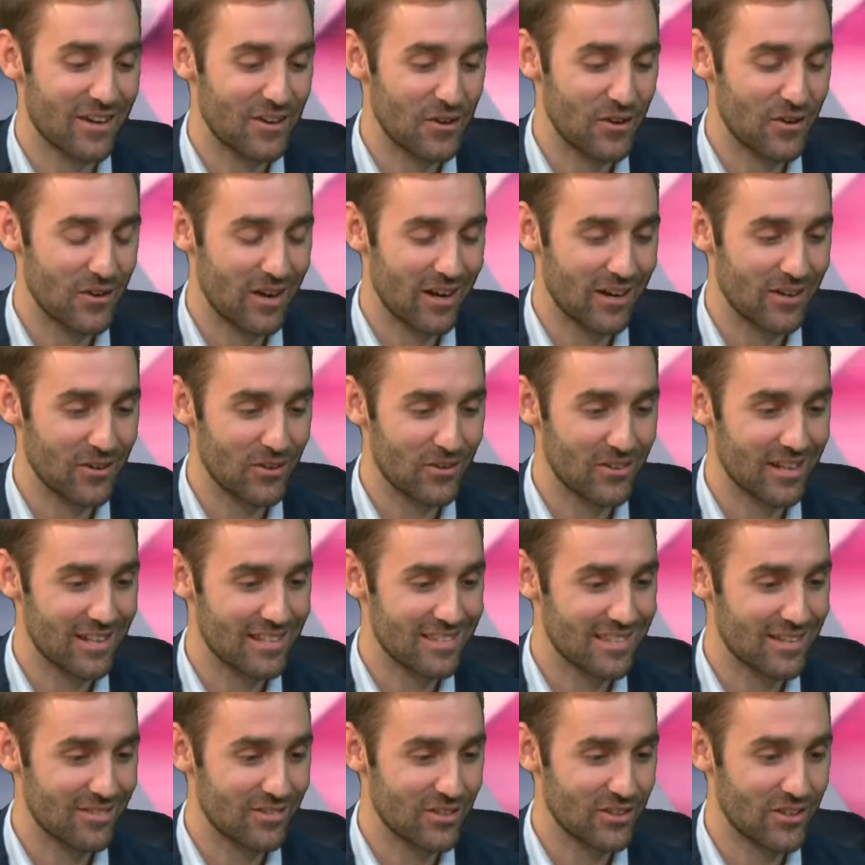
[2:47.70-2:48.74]
I don't
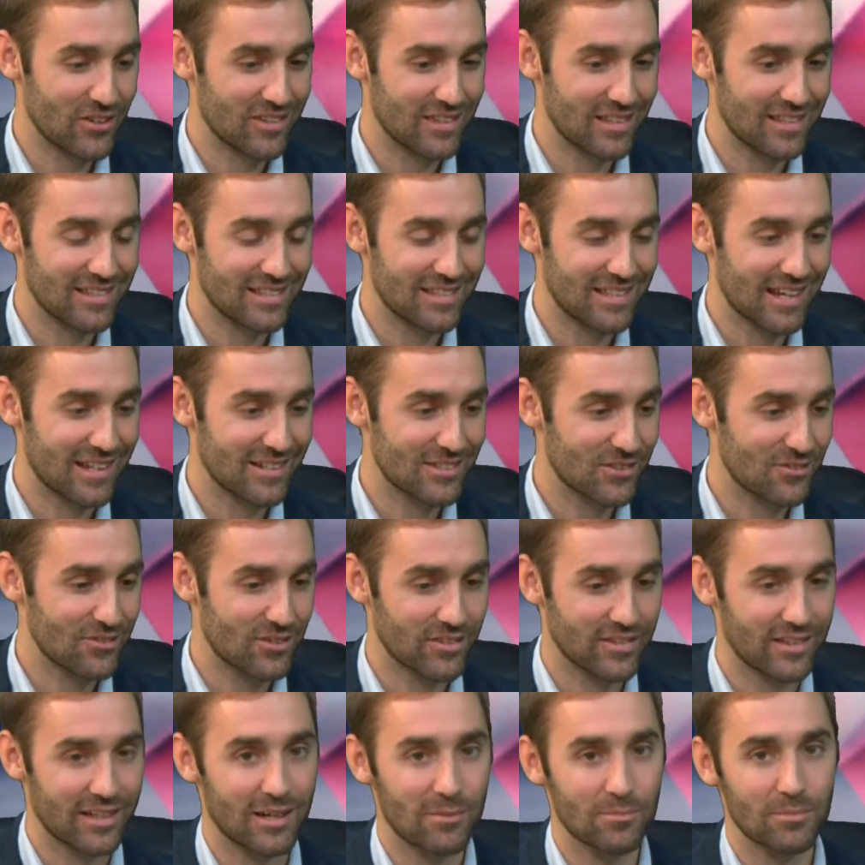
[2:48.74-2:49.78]
necessarily know the data
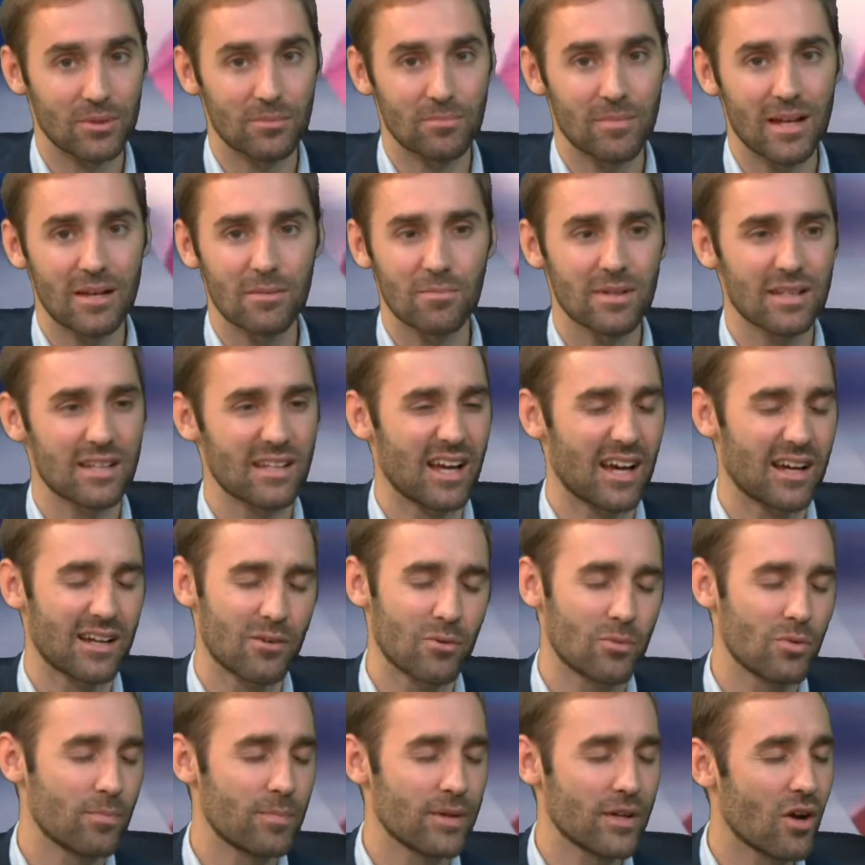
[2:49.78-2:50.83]
on that, but maybe it
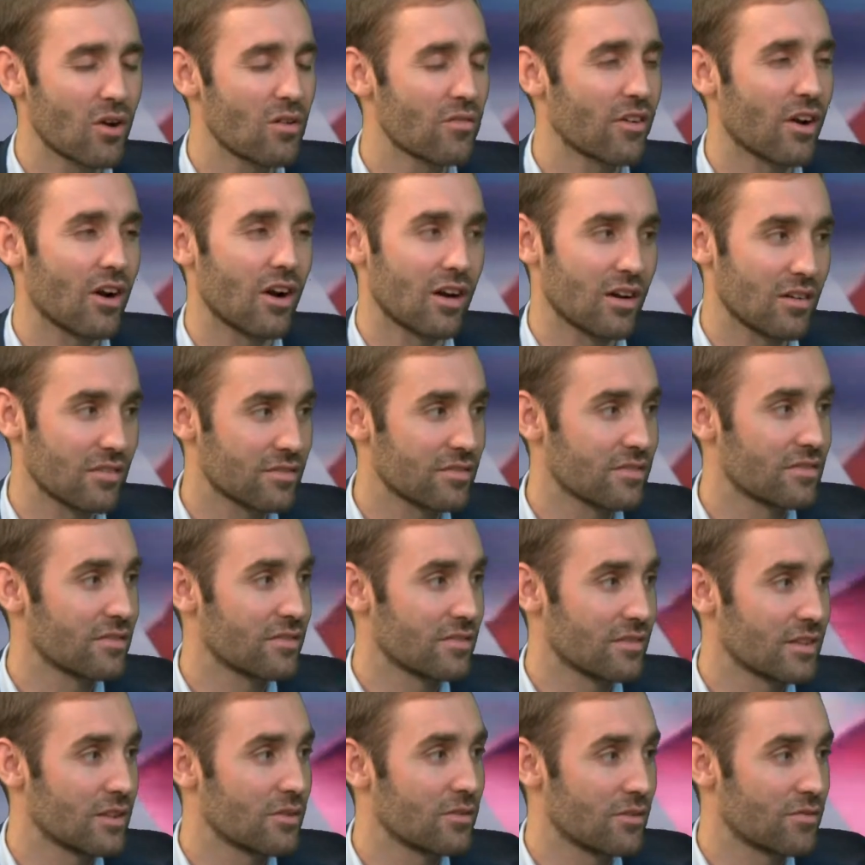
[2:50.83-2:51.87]
would be over half.
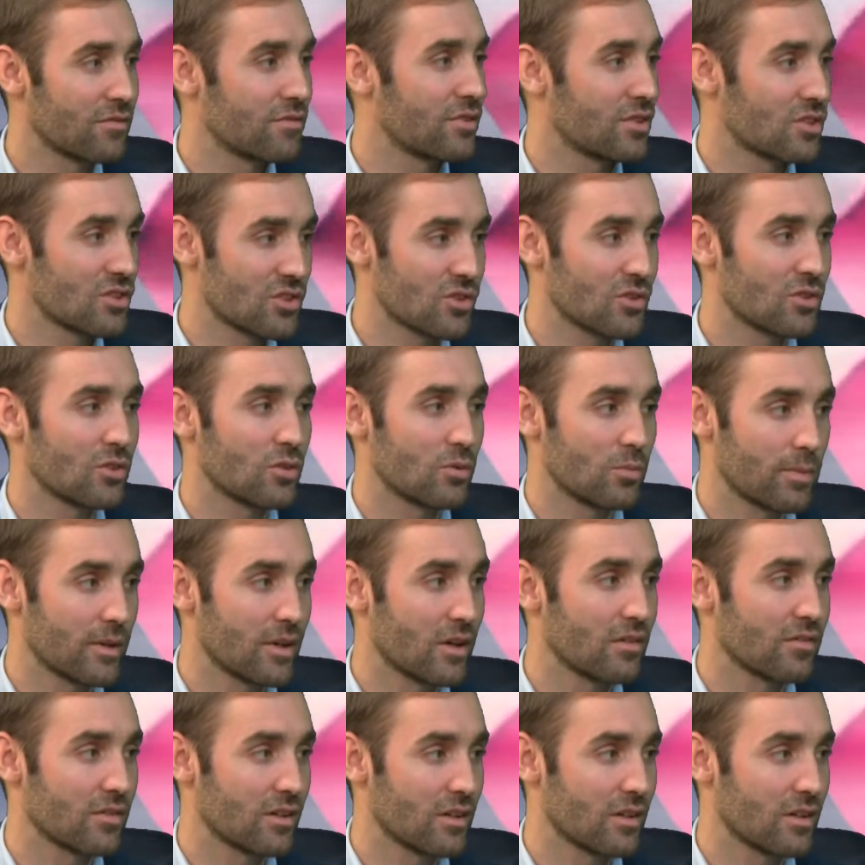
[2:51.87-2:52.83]
For sure it would be over